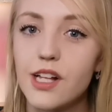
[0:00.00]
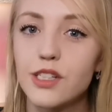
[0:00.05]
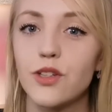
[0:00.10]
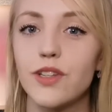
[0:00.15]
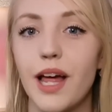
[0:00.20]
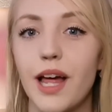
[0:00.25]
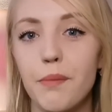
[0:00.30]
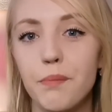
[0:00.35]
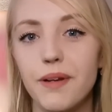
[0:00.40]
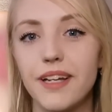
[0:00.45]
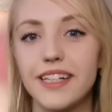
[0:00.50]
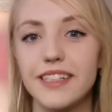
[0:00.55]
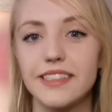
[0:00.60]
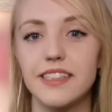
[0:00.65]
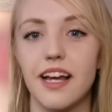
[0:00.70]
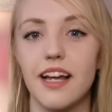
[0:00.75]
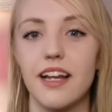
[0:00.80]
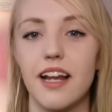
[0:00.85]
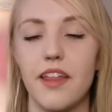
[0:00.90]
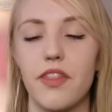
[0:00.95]
So that being
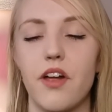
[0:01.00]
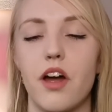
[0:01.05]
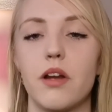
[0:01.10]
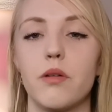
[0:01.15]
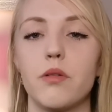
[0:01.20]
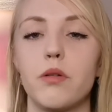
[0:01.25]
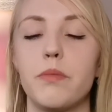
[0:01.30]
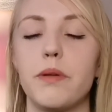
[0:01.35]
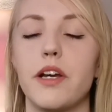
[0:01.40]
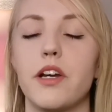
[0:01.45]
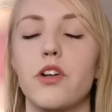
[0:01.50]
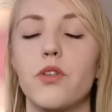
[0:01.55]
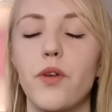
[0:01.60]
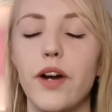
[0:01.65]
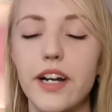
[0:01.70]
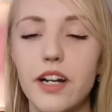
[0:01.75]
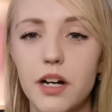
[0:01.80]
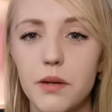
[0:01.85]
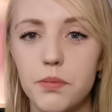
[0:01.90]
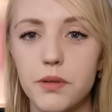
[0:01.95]
said, I thought it would be a
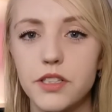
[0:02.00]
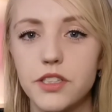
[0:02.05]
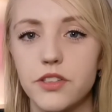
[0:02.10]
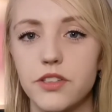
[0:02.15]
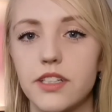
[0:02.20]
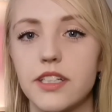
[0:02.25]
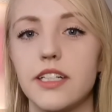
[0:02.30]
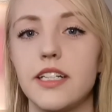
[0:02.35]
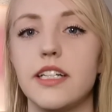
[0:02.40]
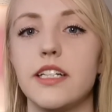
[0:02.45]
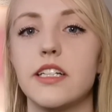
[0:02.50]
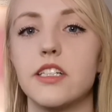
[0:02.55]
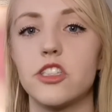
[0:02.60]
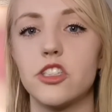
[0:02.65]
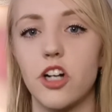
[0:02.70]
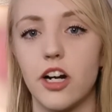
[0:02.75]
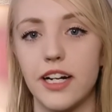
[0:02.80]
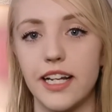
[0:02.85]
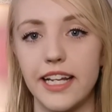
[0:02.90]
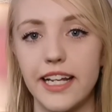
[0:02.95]
great opportunity to
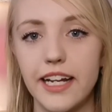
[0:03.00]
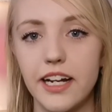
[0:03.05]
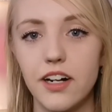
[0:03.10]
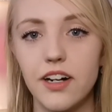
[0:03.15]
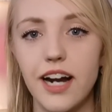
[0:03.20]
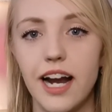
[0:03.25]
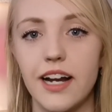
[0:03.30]
start here